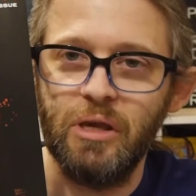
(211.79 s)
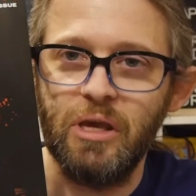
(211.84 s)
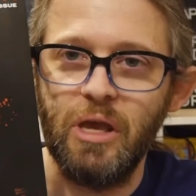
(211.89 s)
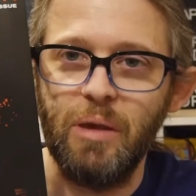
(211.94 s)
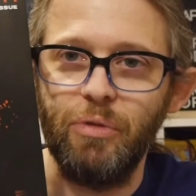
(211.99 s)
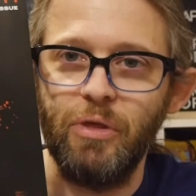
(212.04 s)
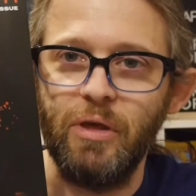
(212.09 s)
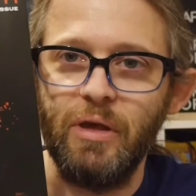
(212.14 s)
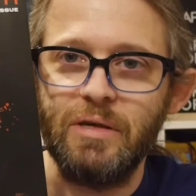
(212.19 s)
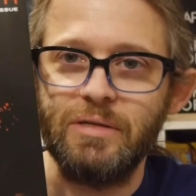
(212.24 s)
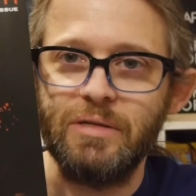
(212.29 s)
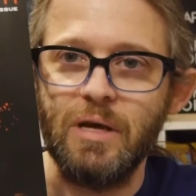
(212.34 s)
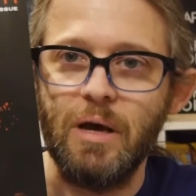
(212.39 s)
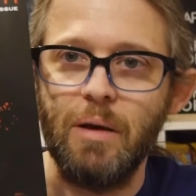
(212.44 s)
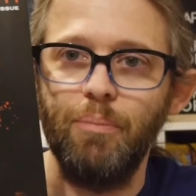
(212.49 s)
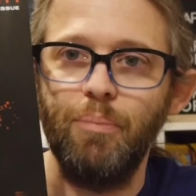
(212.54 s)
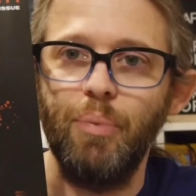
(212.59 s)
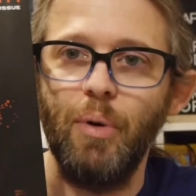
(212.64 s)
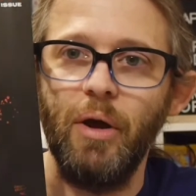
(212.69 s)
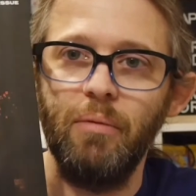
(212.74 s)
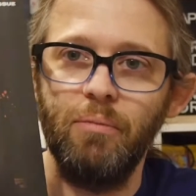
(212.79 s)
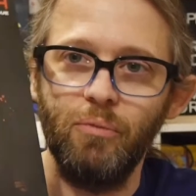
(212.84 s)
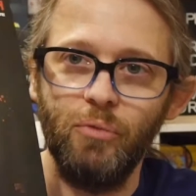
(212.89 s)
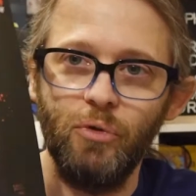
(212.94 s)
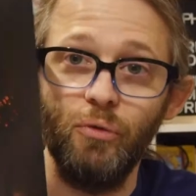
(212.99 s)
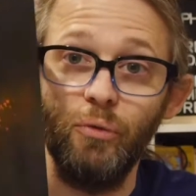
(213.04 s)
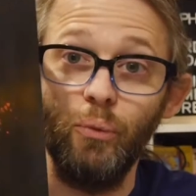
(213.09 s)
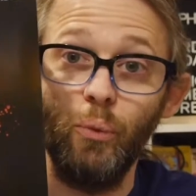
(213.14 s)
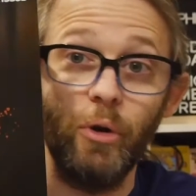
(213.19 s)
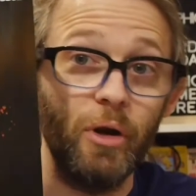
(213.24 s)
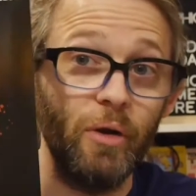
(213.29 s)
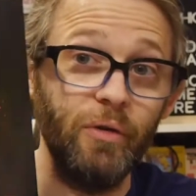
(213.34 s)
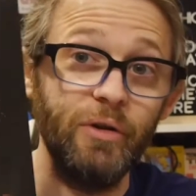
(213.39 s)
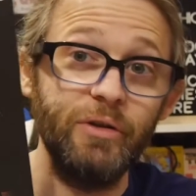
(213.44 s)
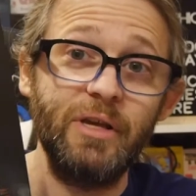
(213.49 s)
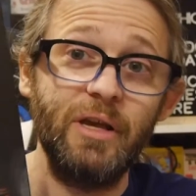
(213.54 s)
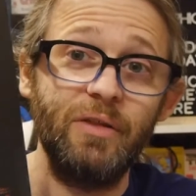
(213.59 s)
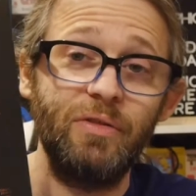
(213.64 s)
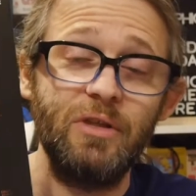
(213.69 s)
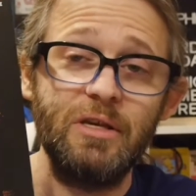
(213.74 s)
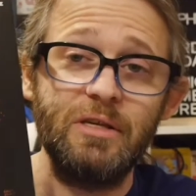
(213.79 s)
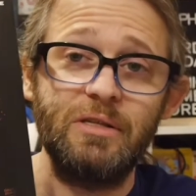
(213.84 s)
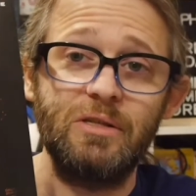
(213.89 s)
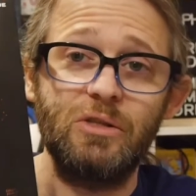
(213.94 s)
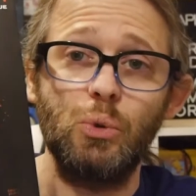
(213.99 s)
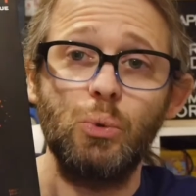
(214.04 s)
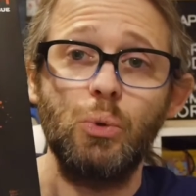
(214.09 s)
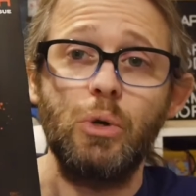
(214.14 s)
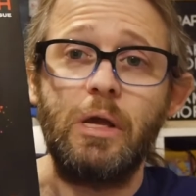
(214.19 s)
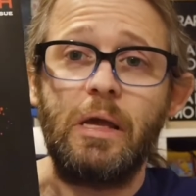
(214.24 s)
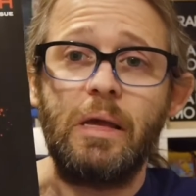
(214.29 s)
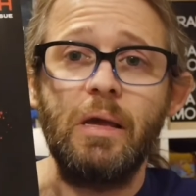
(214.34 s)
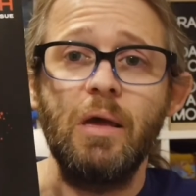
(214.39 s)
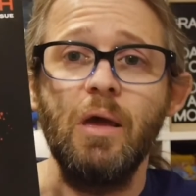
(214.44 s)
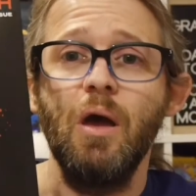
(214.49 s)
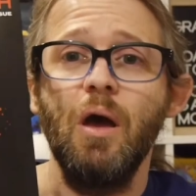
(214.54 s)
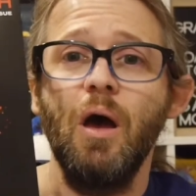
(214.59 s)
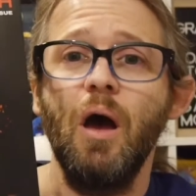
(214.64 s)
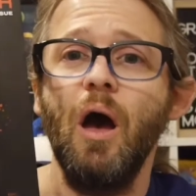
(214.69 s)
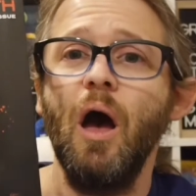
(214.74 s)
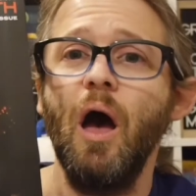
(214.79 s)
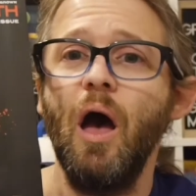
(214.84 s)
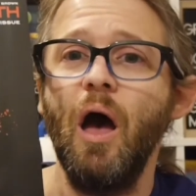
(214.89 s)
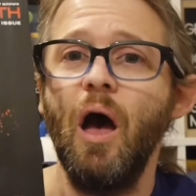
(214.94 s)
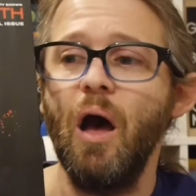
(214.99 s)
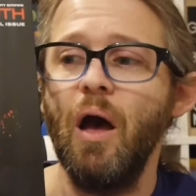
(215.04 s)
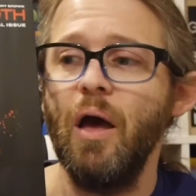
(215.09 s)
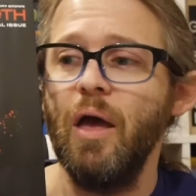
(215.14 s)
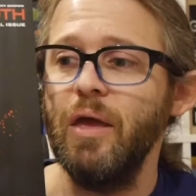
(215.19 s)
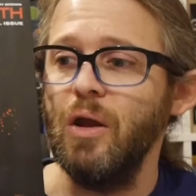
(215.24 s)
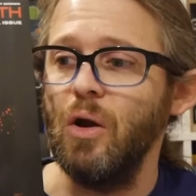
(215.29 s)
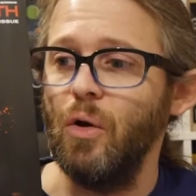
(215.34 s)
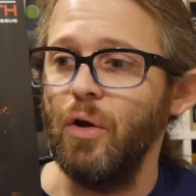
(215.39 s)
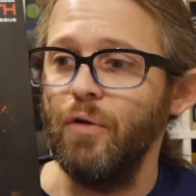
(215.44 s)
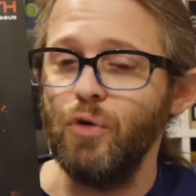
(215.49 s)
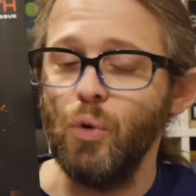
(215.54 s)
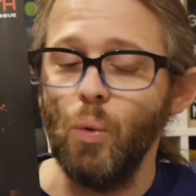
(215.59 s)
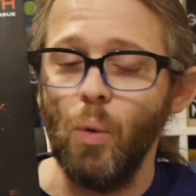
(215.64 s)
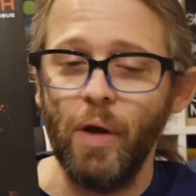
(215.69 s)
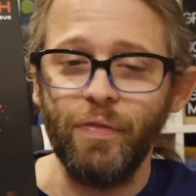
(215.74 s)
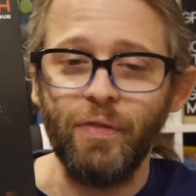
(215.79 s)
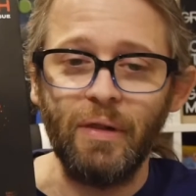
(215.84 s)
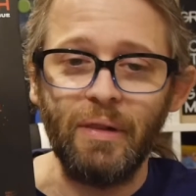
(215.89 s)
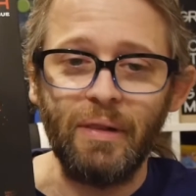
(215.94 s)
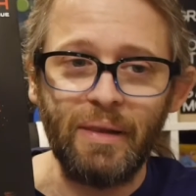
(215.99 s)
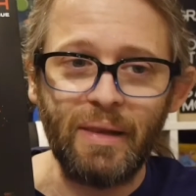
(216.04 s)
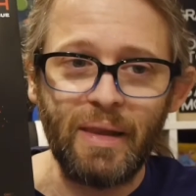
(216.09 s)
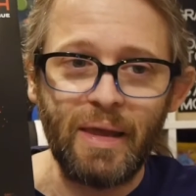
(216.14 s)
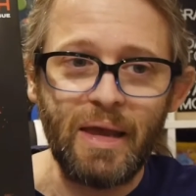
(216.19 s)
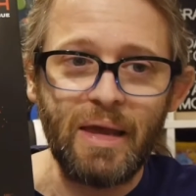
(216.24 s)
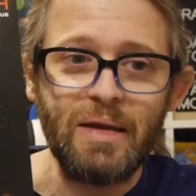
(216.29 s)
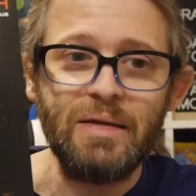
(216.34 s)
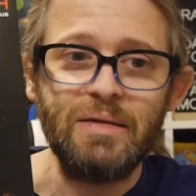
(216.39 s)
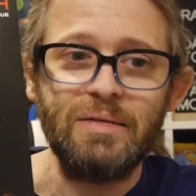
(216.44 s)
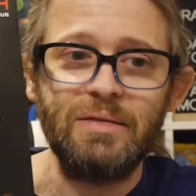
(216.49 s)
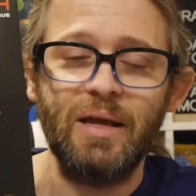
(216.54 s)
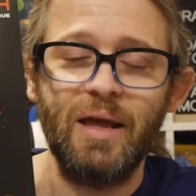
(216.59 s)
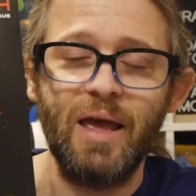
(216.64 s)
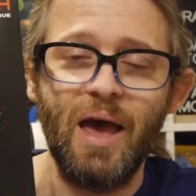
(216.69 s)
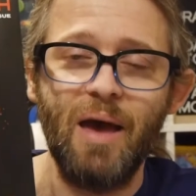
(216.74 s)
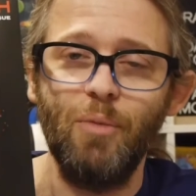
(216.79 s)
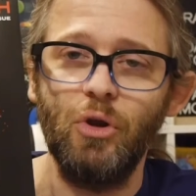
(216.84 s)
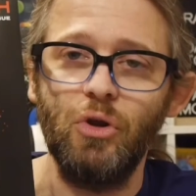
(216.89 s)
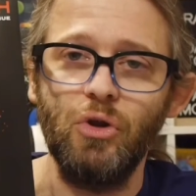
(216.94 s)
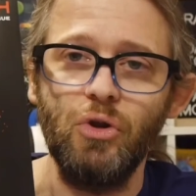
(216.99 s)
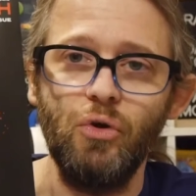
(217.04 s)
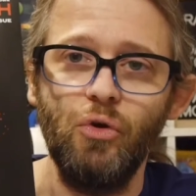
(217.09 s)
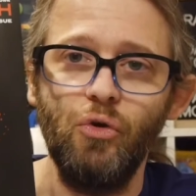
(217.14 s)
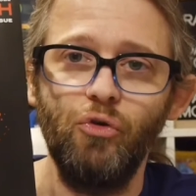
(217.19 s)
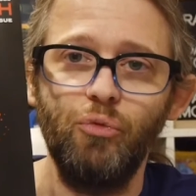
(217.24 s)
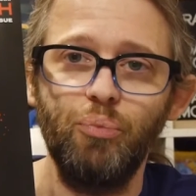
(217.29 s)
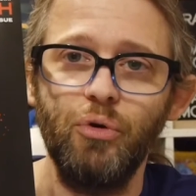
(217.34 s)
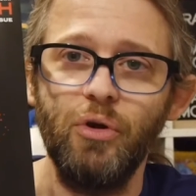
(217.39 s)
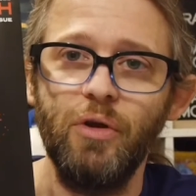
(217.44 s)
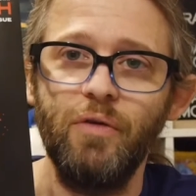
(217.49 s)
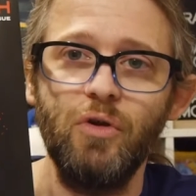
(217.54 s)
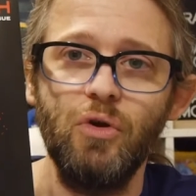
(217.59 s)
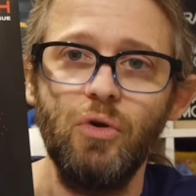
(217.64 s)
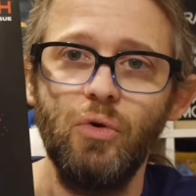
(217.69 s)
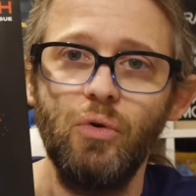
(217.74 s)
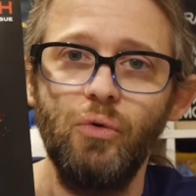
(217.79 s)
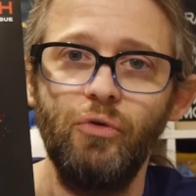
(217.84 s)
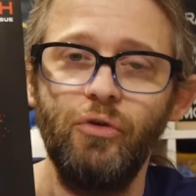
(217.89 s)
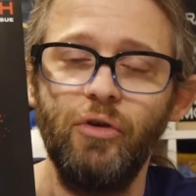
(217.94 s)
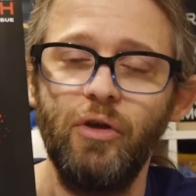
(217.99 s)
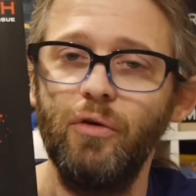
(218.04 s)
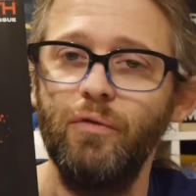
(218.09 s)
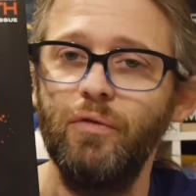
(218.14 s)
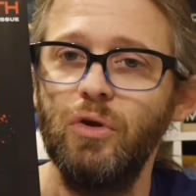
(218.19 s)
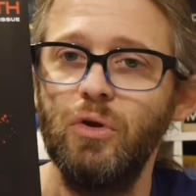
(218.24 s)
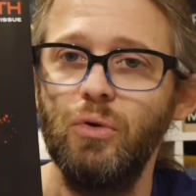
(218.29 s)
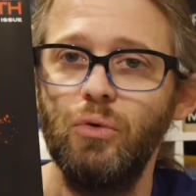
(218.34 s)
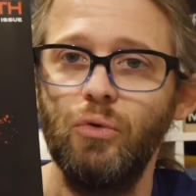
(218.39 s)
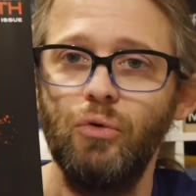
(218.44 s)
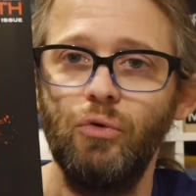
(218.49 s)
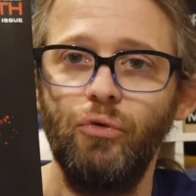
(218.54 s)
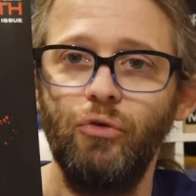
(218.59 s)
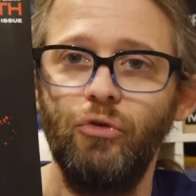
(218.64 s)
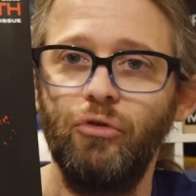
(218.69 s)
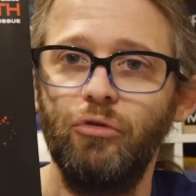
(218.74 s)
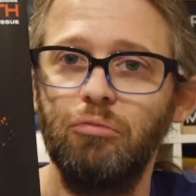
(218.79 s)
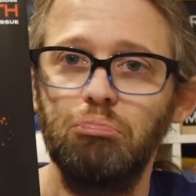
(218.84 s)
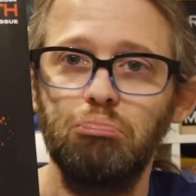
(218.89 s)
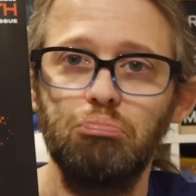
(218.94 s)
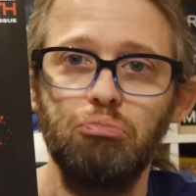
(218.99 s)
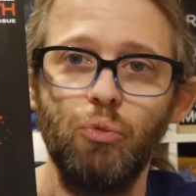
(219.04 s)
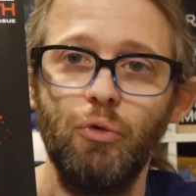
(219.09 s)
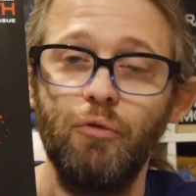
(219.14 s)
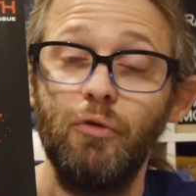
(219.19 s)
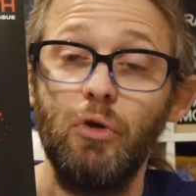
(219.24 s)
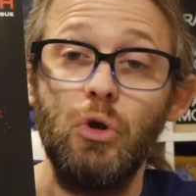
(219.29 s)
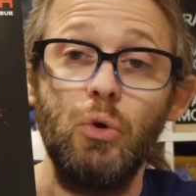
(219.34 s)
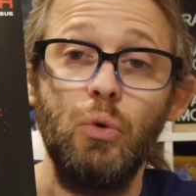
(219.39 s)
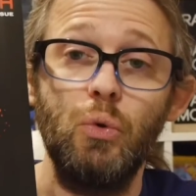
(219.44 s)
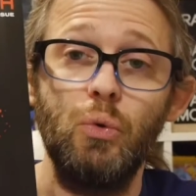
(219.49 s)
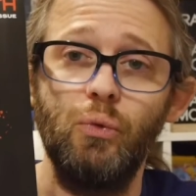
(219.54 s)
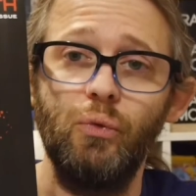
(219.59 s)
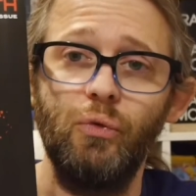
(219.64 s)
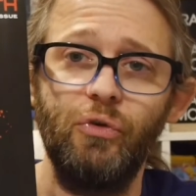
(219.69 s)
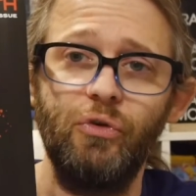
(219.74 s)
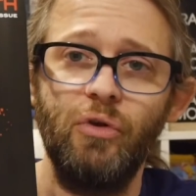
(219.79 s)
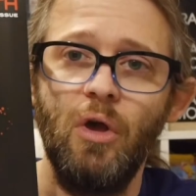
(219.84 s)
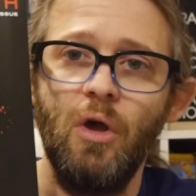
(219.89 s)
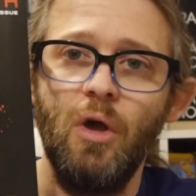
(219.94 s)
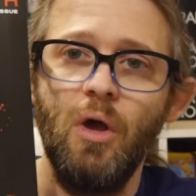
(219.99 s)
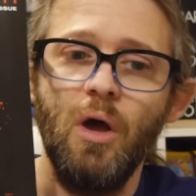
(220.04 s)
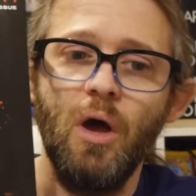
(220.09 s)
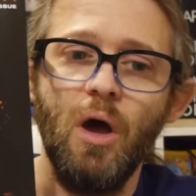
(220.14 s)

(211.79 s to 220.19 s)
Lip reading: Keep things up, but we're going to at least get these three. If you want the latest comic news, previews, interviews, reviews,